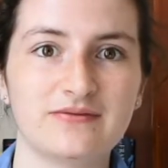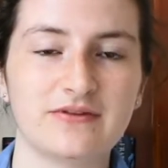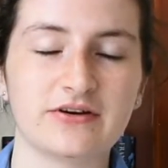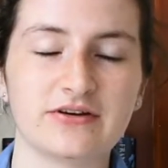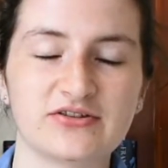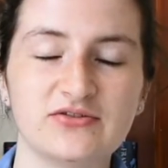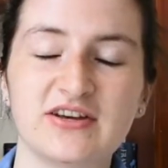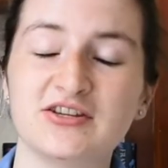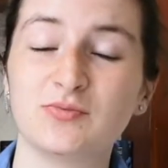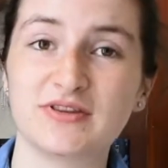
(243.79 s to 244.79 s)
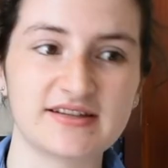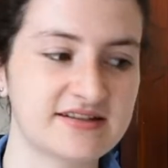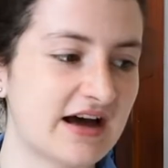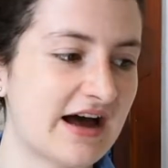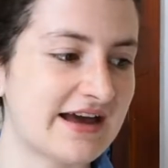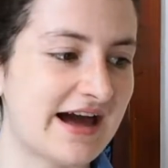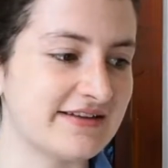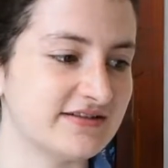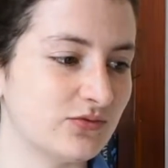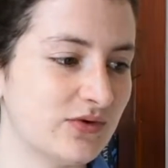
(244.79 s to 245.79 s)
they're associated with the sky
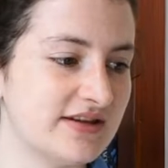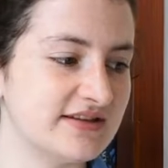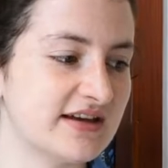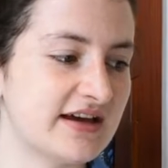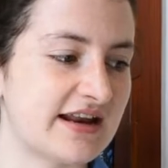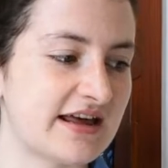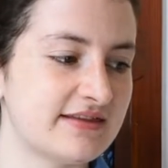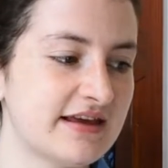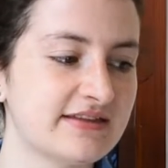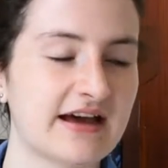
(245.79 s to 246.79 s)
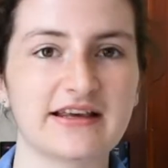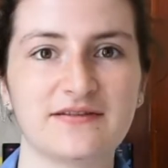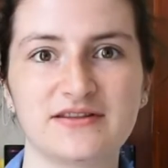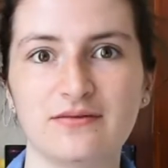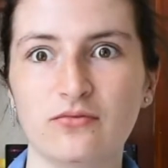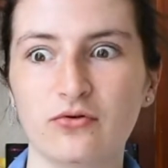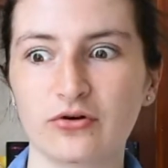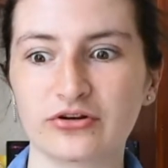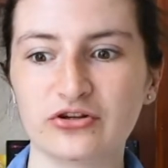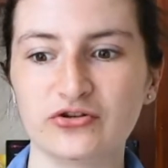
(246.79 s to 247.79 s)
and the wind, and I think that gives them
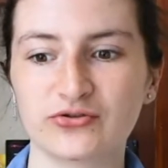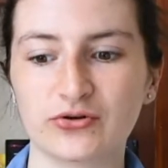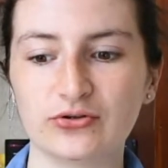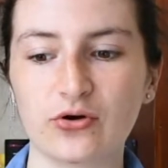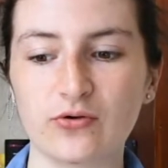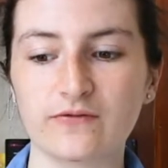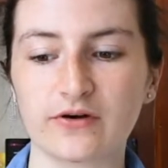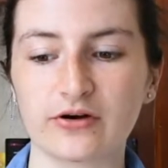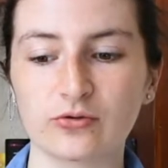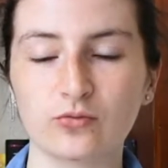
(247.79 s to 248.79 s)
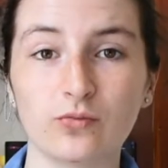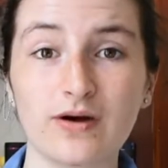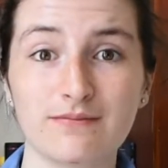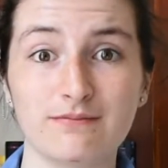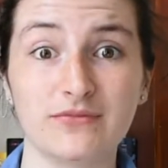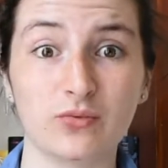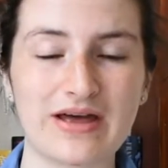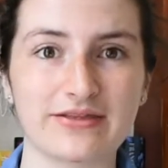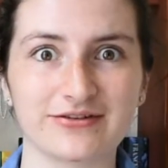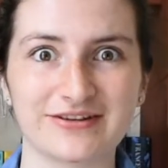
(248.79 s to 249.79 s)
more control over the
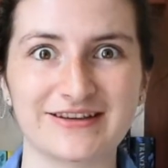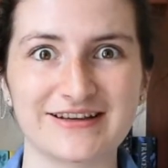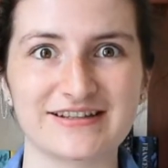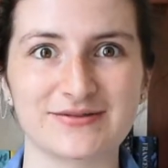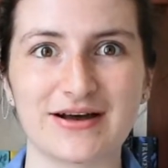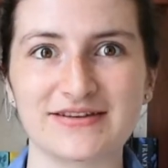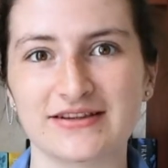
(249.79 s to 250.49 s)
weather and things as well.